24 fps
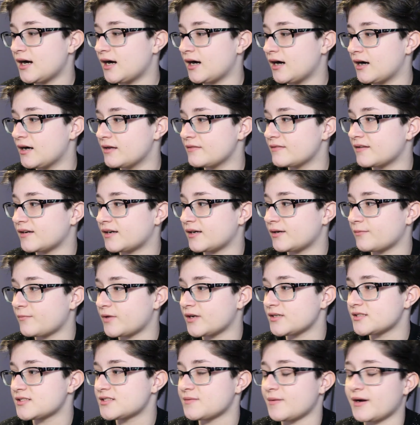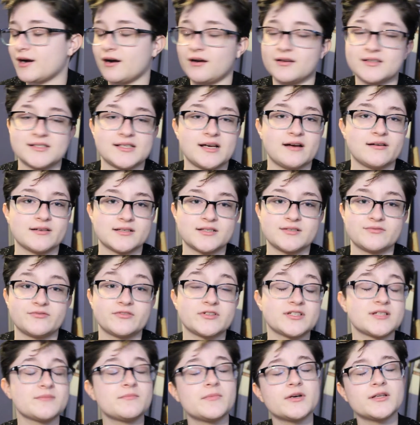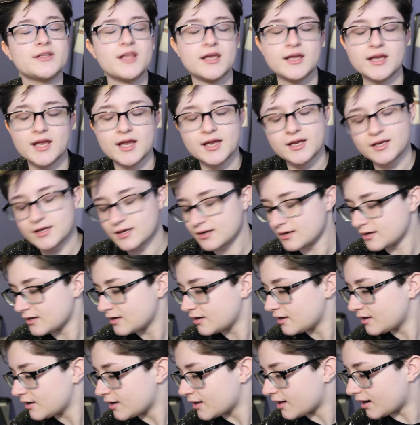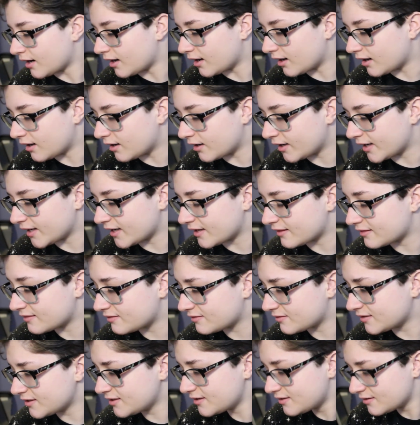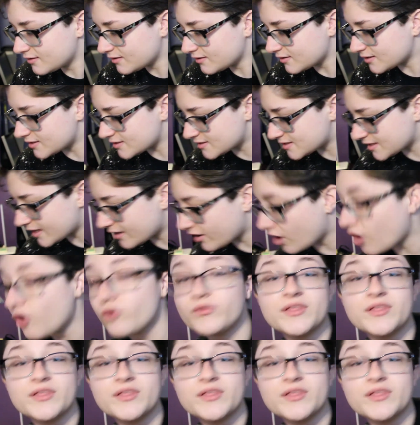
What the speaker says: and then I went to my aunt's house for some birthday cake. And I think that's not